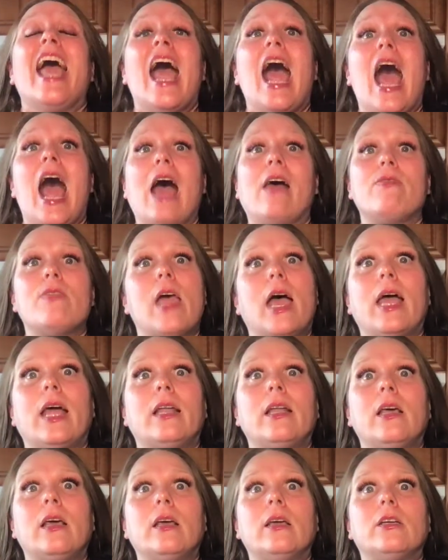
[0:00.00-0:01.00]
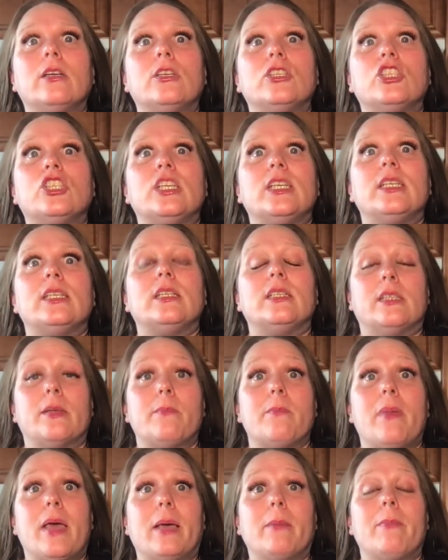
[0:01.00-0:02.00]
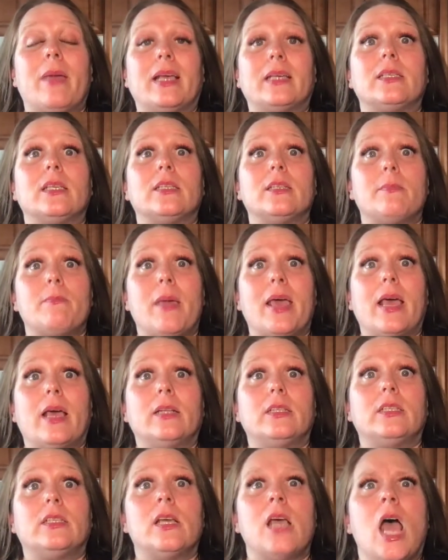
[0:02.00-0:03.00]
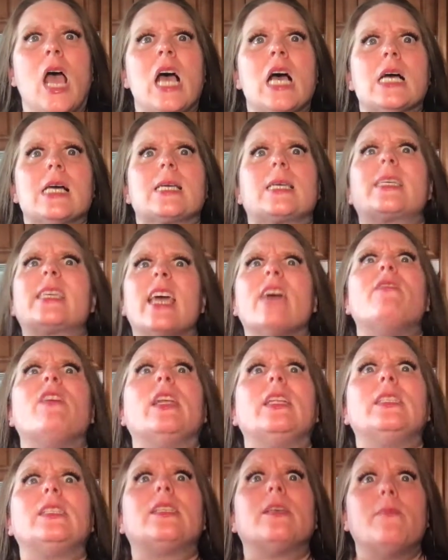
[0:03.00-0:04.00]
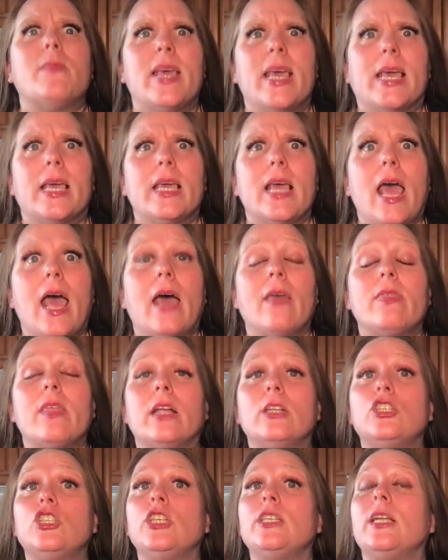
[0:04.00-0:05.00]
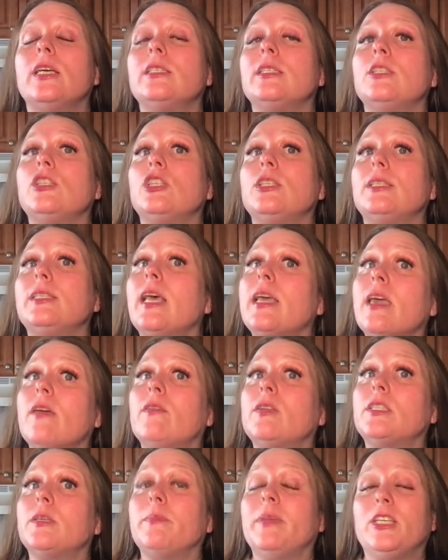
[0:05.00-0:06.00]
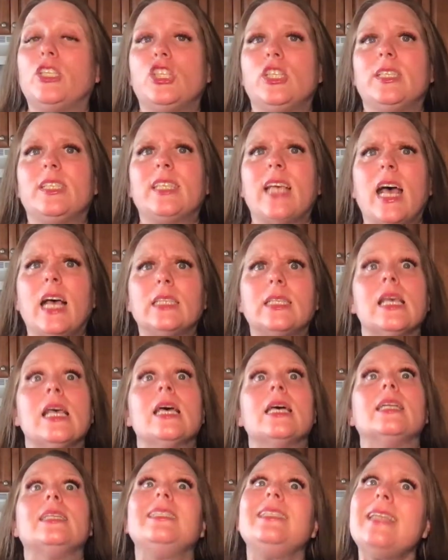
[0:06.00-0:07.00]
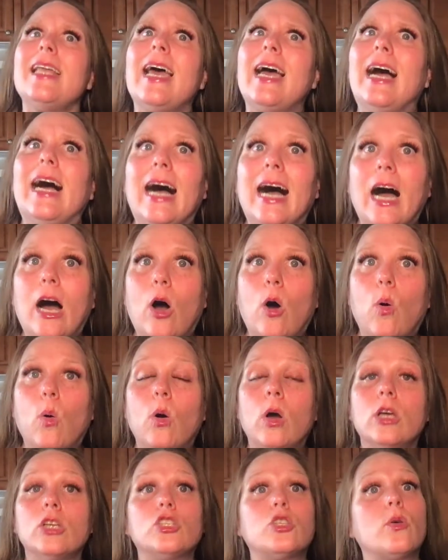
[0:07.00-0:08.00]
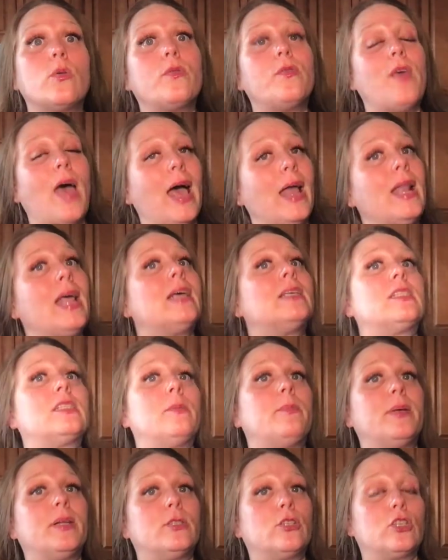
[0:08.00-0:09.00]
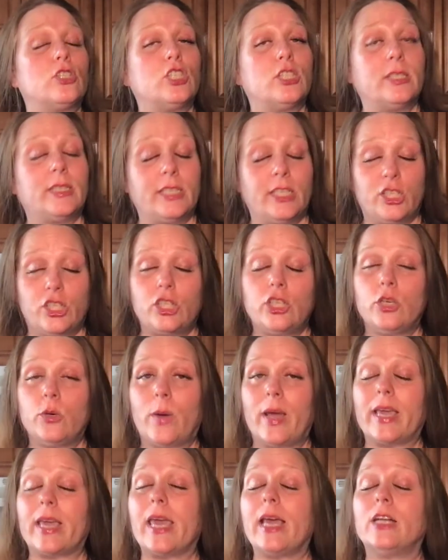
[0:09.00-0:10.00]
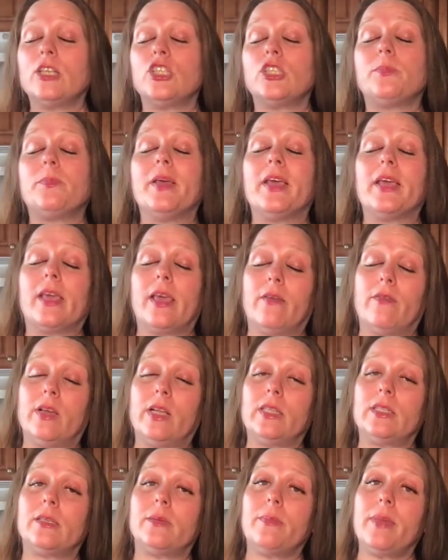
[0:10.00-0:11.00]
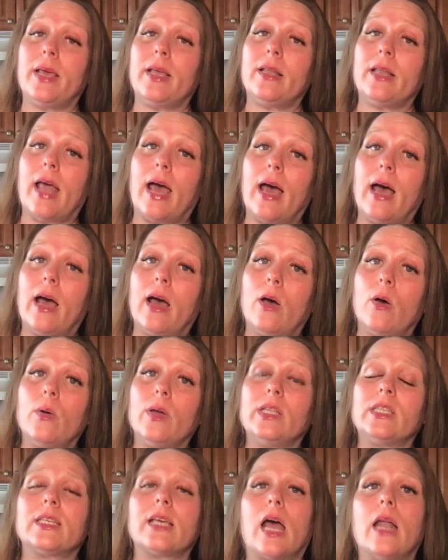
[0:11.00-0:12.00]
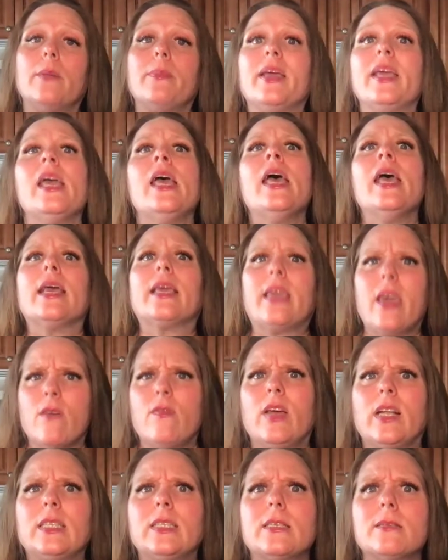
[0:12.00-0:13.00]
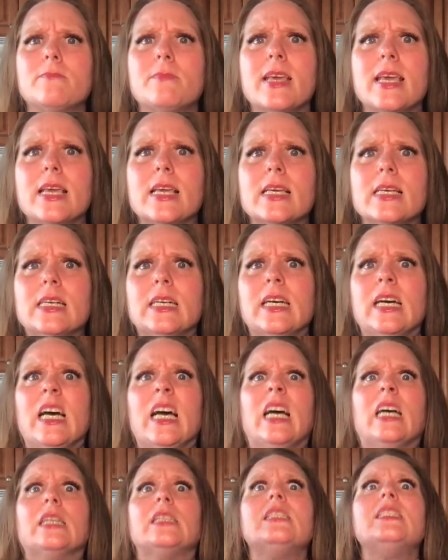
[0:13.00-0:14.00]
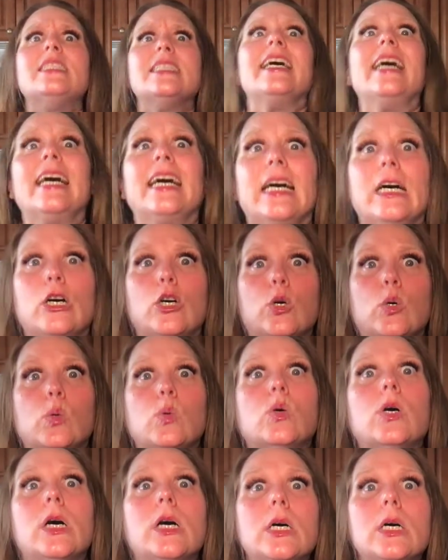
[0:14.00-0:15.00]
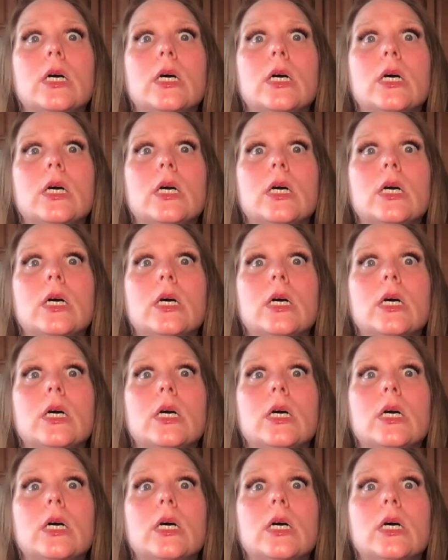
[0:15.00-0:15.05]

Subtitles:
And then she makes a demand. Give it to me. And then she doesn't just say give it to me. She says now. So that has to build urgency too. It can't just be give it to me now. It's got to be give it to me now.